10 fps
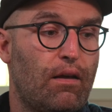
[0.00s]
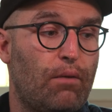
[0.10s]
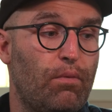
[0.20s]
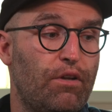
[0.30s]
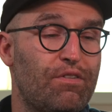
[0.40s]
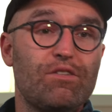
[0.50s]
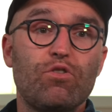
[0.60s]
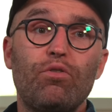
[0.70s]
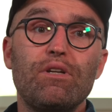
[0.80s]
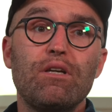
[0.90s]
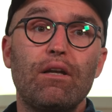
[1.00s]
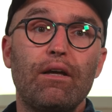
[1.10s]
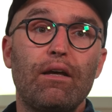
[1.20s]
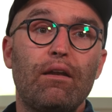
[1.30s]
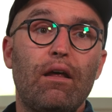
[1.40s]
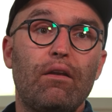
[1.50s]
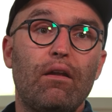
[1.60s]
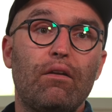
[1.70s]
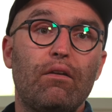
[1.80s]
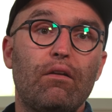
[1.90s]
I believe in storytelling and and
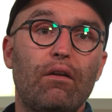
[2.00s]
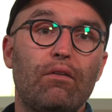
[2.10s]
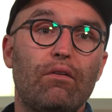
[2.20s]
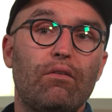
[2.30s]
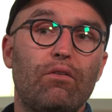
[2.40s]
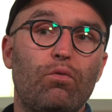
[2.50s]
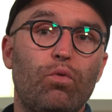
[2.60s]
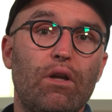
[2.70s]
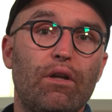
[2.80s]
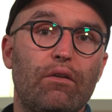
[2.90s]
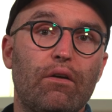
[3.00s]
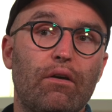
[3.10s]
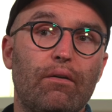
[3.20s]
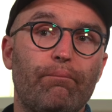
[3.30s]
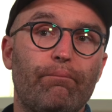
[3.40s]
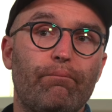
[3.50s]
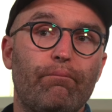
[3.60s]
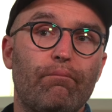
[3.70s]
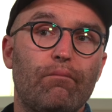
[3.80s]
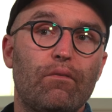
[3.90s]
and, and the really the
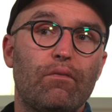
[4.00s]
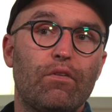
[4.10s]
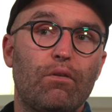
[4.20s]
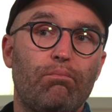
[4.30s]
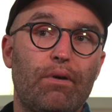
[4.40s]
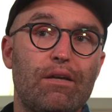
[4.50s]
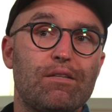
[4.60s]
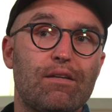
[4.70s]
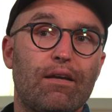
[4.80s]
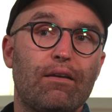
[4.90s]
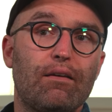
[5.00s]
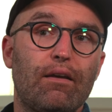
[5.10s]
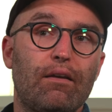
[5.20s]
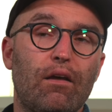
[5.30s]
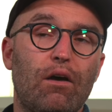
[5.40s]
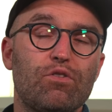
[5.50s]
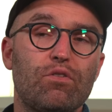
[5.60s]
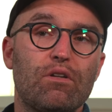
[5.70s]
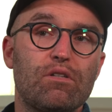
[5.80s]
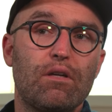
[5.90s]
the basic, and how
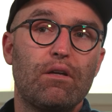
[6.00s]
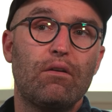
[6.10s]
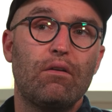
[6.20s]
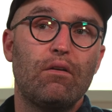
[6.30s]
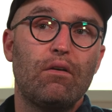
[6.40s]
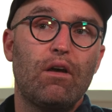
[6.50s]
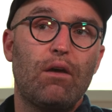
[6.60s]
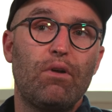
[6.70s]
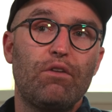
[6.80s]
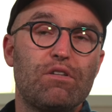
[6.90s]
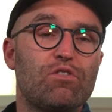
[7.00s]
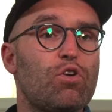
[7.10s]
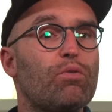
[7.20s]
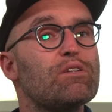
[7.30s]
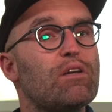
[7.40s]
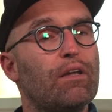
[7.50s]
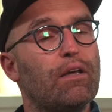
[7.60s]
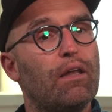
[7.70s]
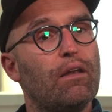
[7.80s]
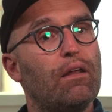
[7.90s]
should I say it? I believe in
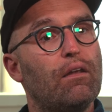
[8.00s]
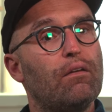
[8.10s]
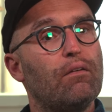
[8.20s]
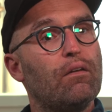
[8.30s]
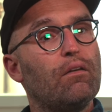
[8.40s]
storytelling, and in